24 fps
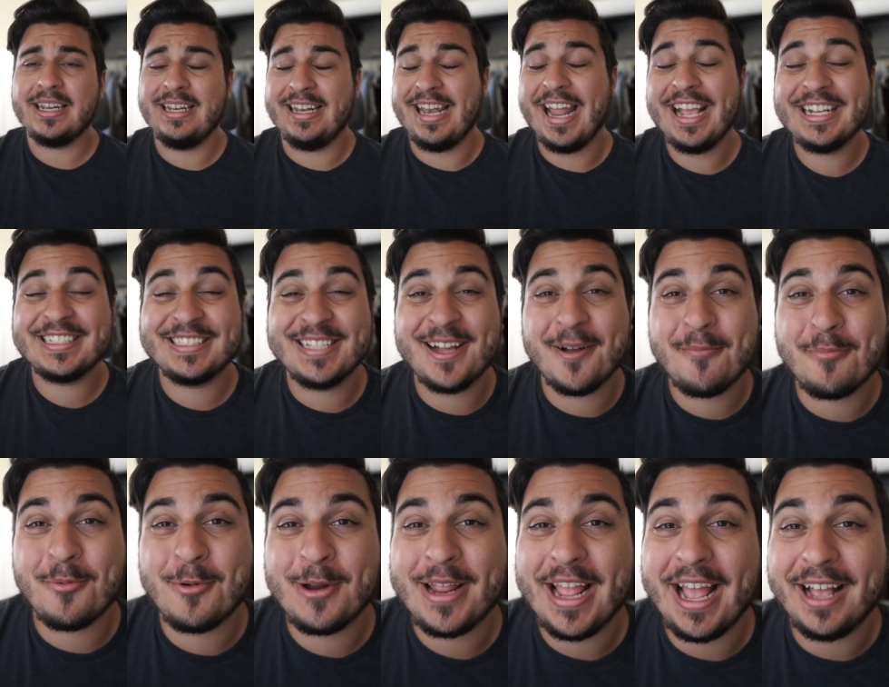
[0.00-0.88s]
Next
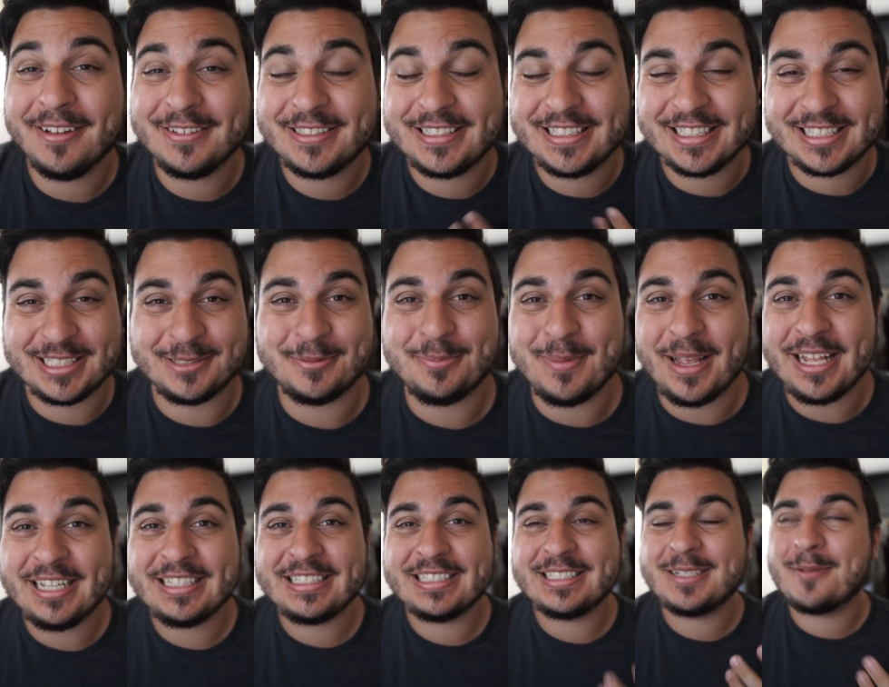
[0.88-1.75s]
up, we have
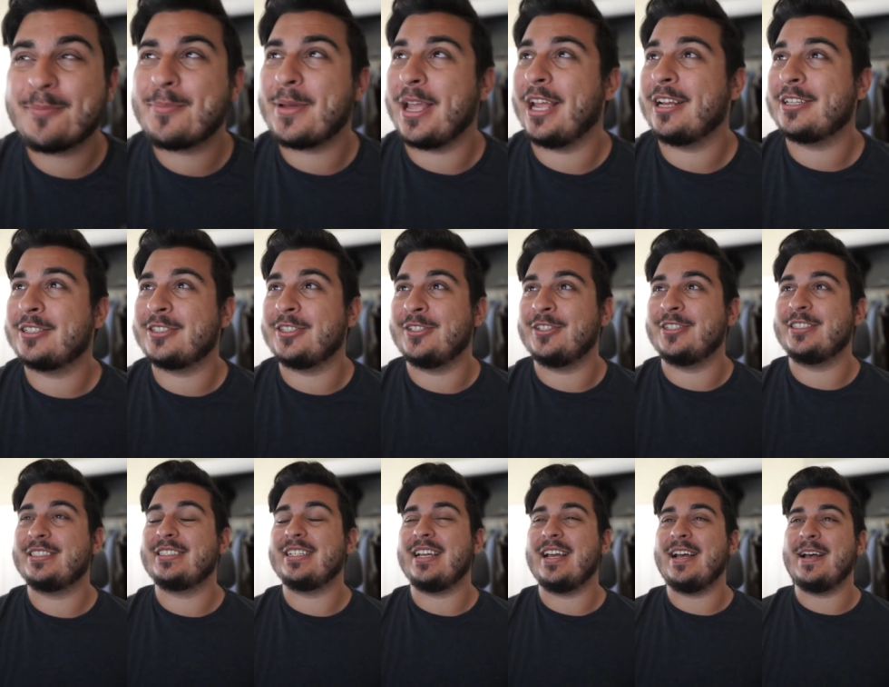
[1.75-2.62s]
Suspense
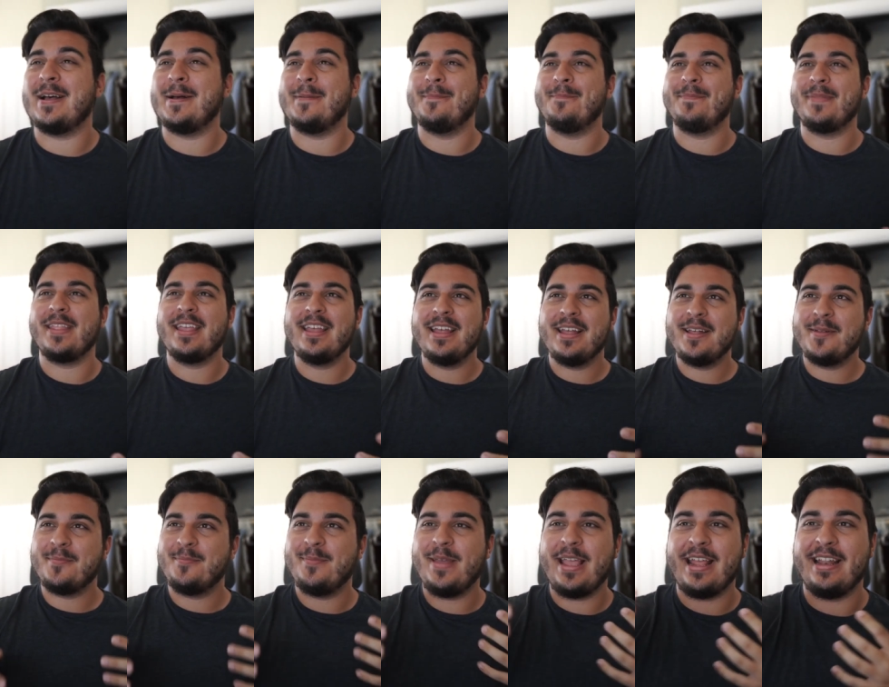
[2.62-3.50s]
Pictures. Um,
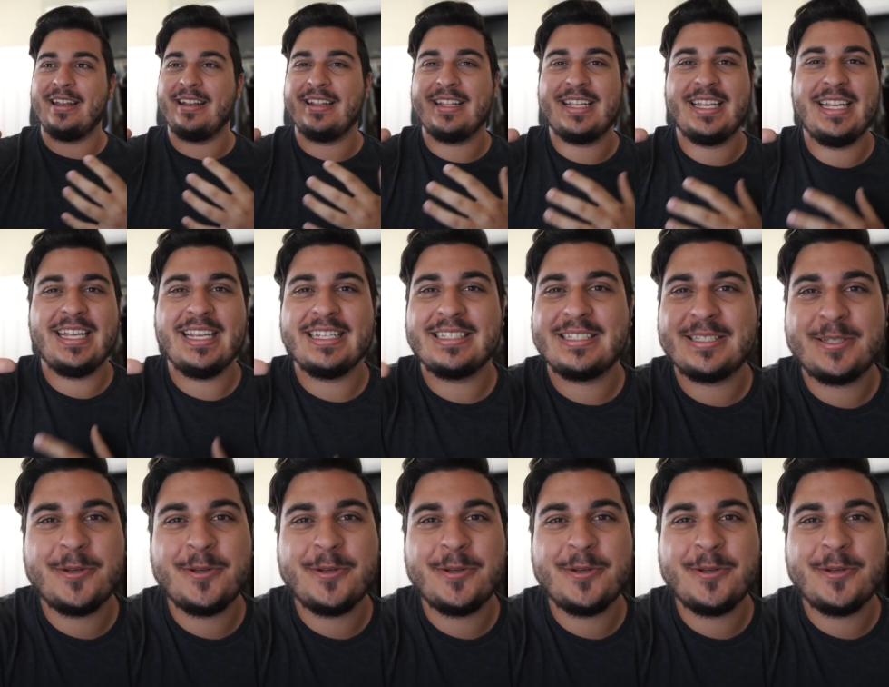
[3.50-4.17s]
man, he has